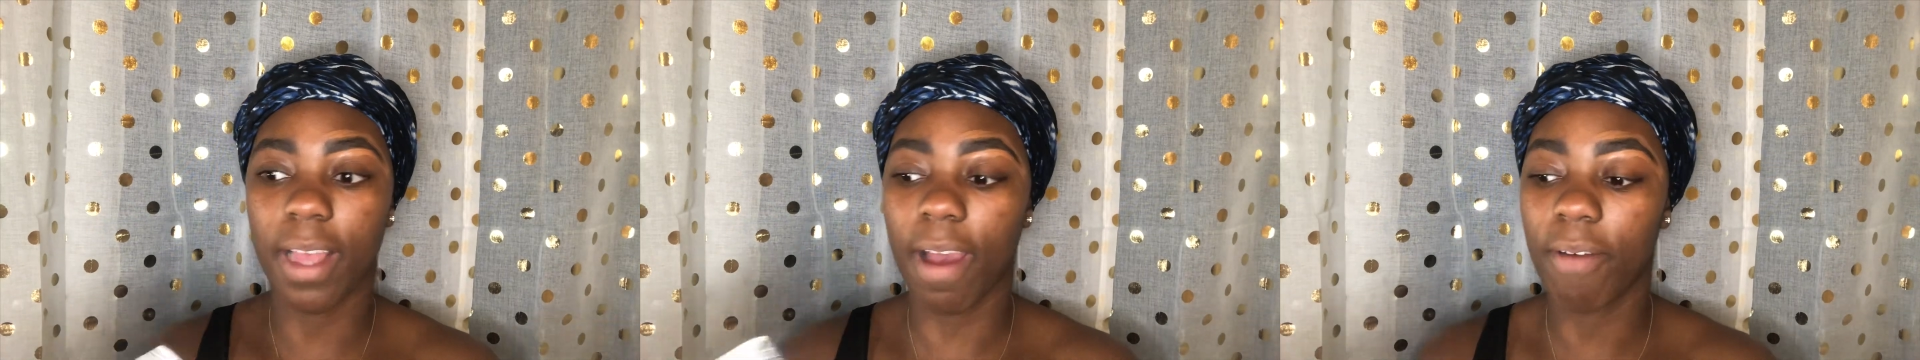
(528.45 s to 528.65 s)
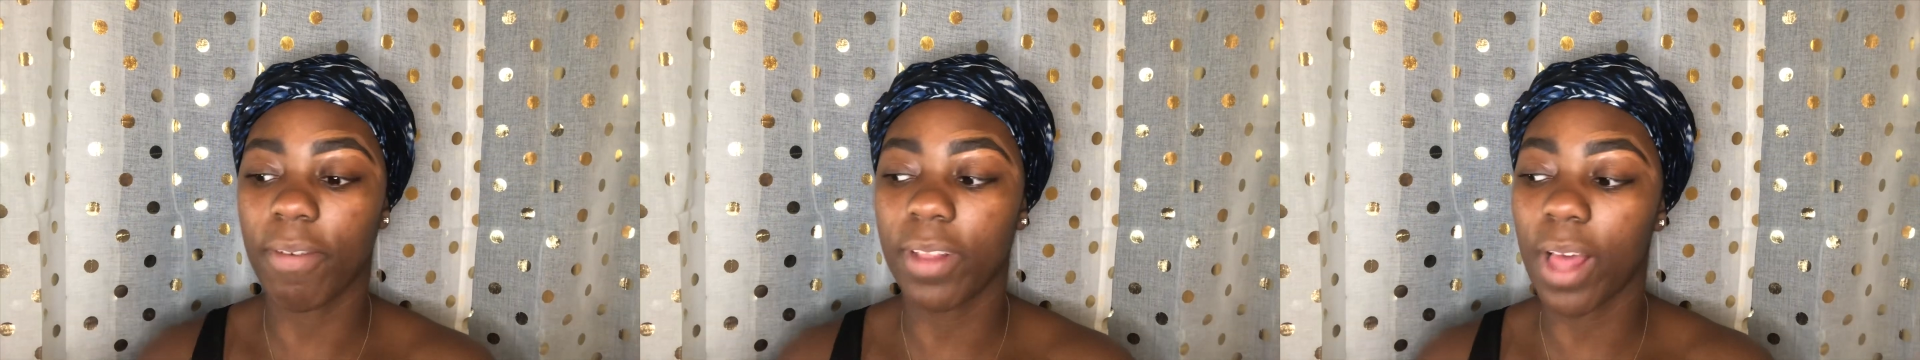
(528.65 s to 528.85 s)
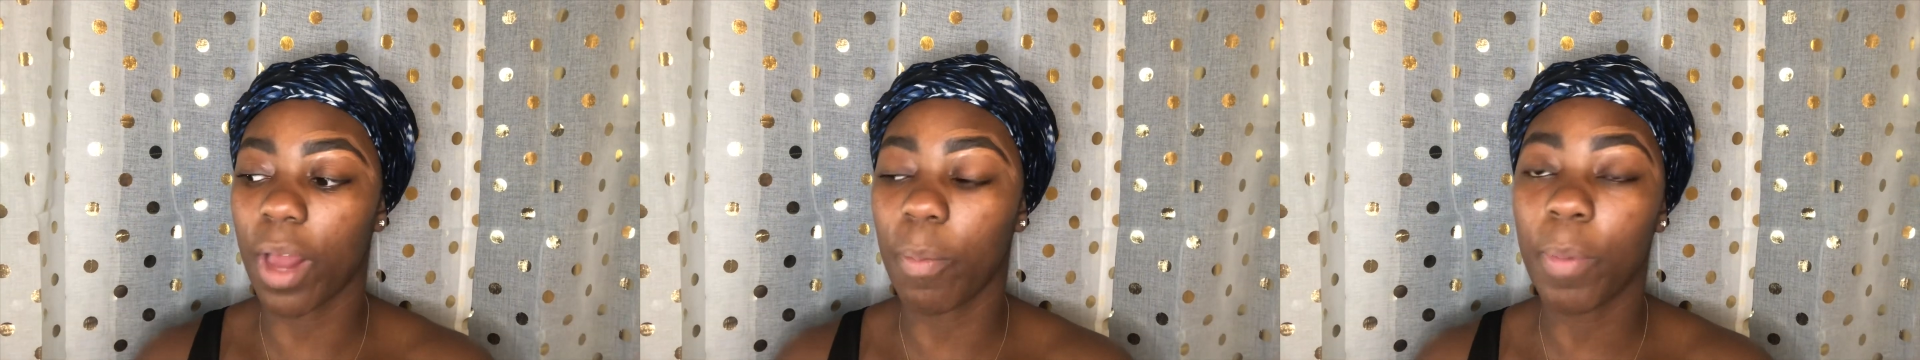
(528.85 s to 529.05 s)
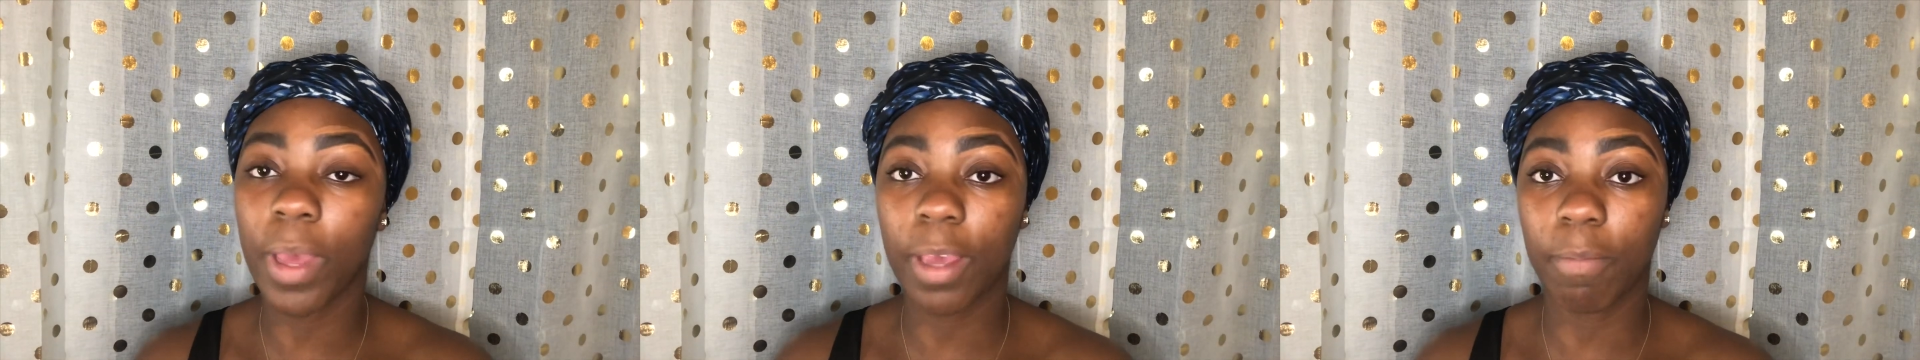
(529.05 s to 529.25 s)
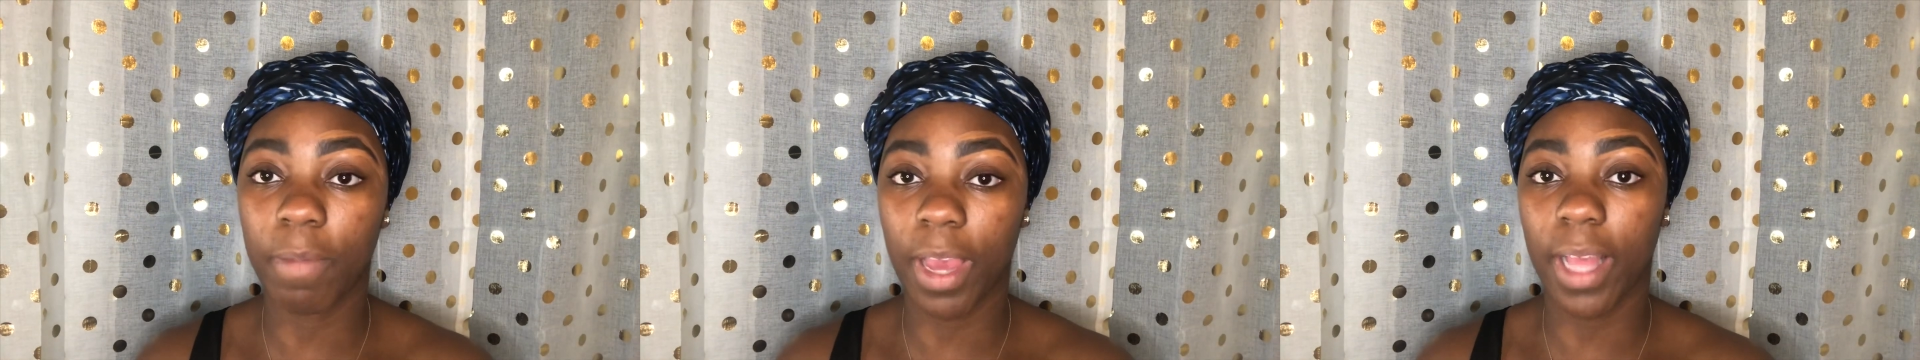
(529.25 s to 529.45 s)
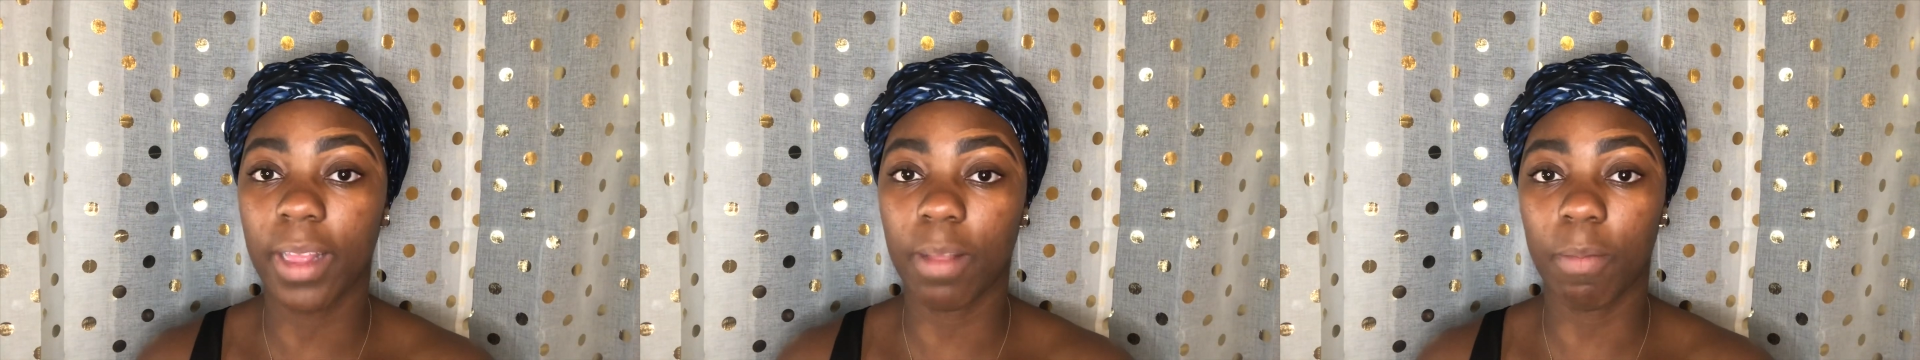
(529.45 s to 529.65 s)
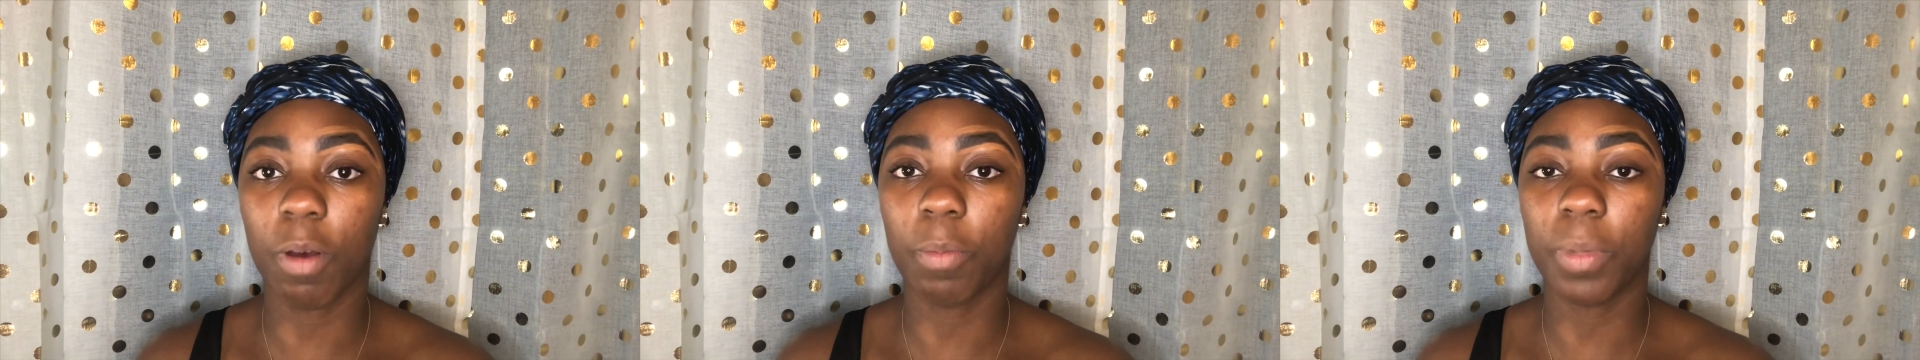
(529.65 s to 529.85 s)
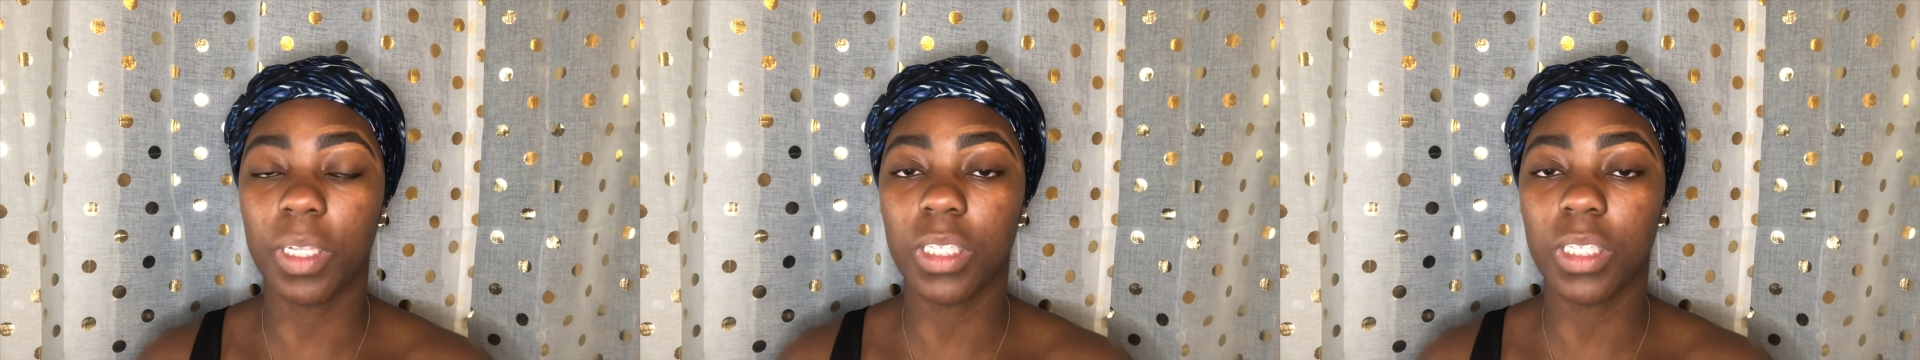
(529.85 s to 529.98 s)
have a lot of pigment at the moment.